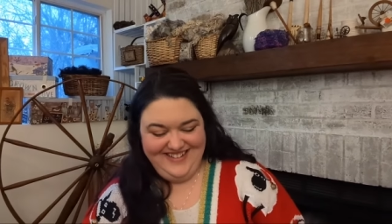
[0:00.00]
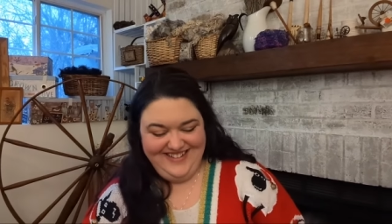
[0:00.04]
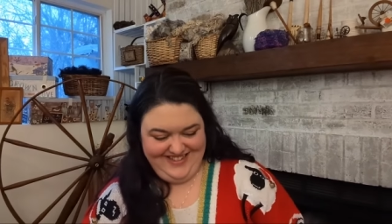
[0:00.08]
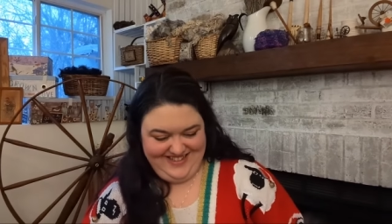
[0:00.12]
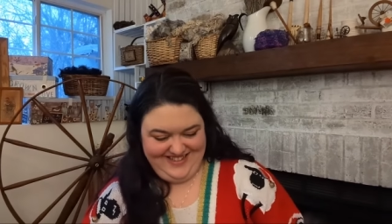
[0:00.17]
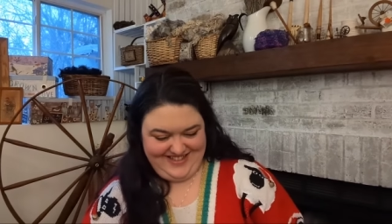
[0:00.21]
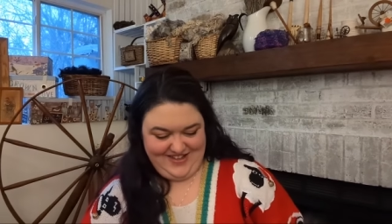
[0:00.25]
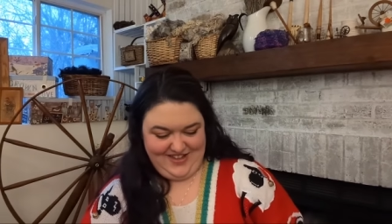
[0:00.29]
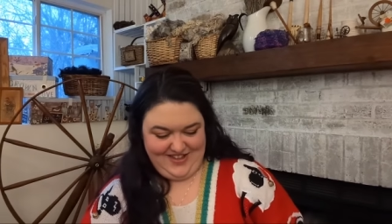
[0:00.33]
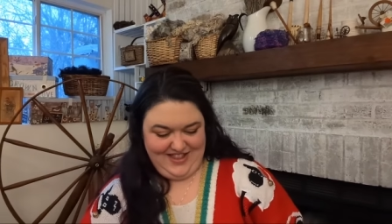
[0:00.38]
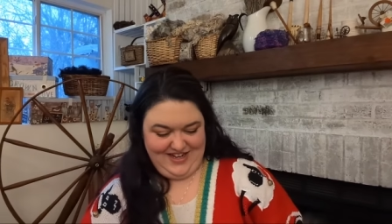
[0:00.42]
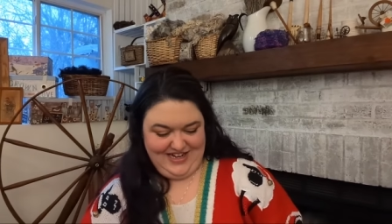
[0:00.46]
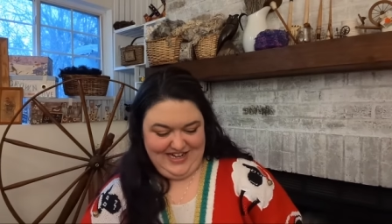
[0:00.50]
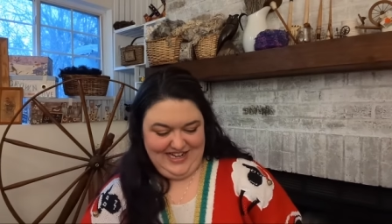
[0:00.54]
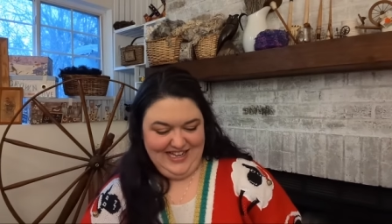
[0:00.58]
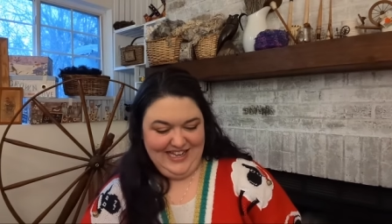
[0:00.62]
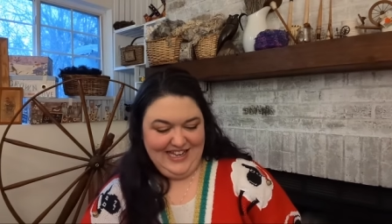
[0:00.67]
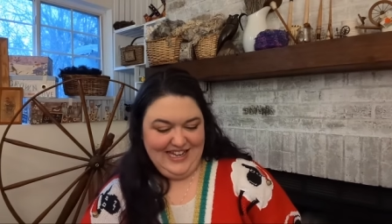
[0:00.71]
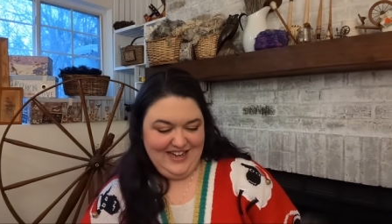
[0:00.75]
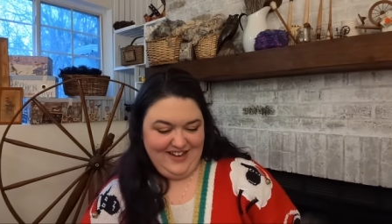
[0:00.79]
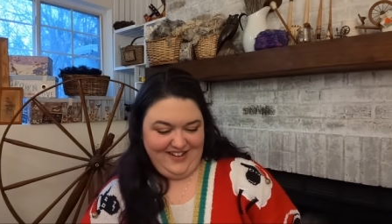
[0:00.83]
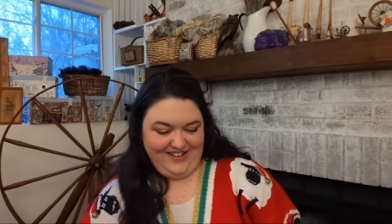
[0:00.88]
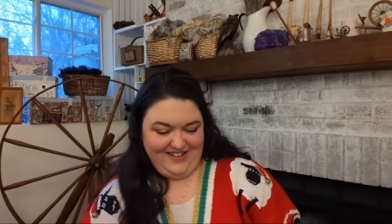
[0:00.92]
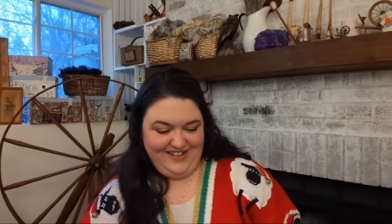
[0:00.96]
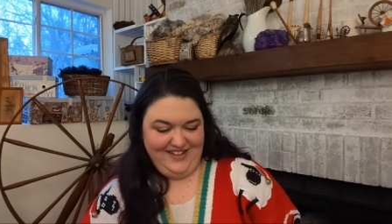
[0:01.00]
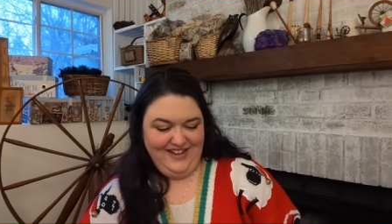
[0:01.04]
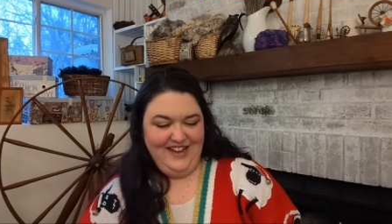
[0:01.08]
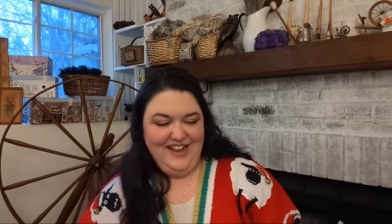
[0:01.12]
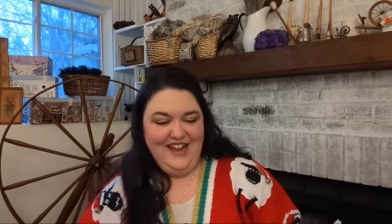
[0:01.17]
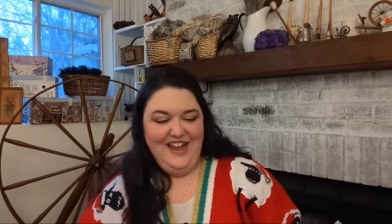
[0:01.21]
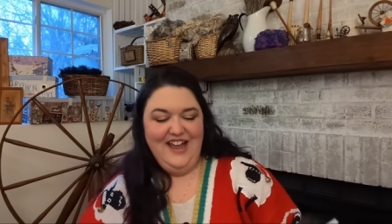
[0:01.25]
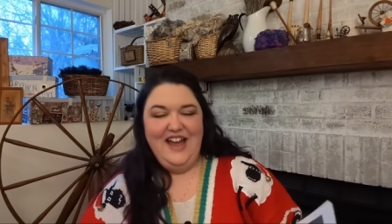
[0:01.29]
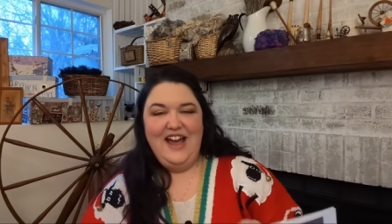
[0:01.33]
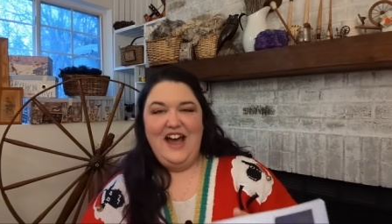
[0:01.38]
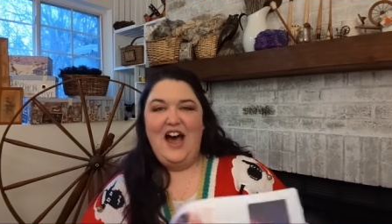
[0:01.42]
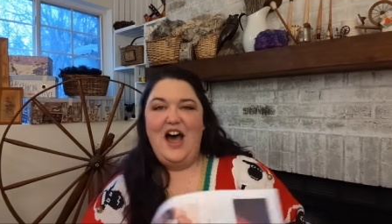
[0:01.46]
so they're little.
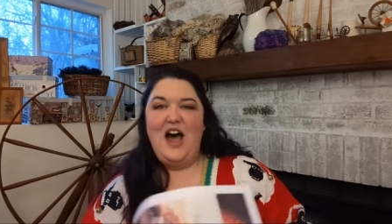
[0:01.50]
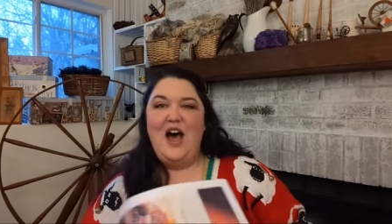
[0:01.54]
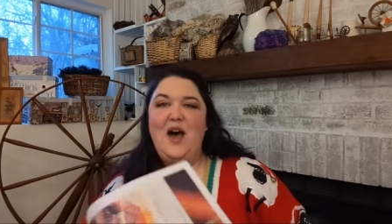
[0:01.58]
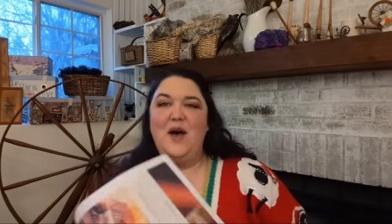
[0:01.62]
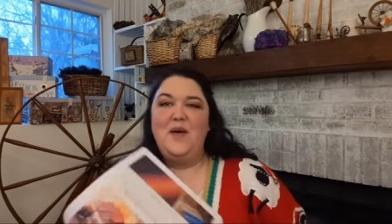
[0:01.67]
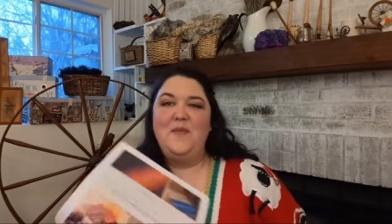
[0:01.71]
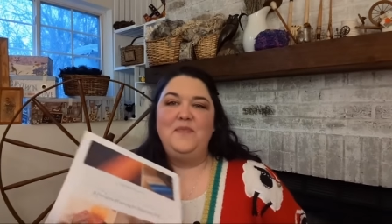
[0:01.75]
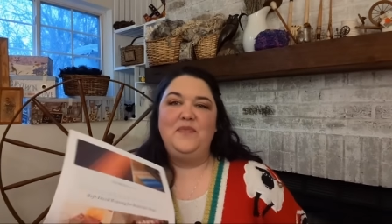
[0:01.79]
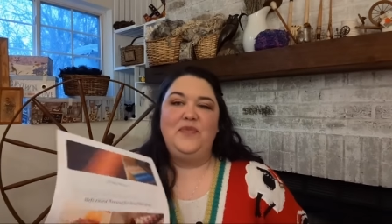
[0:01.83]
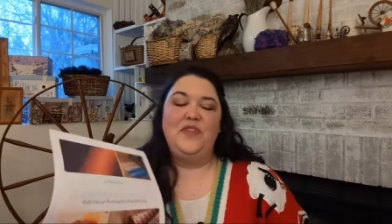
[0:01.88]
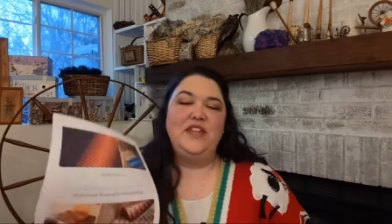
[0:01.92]
Um,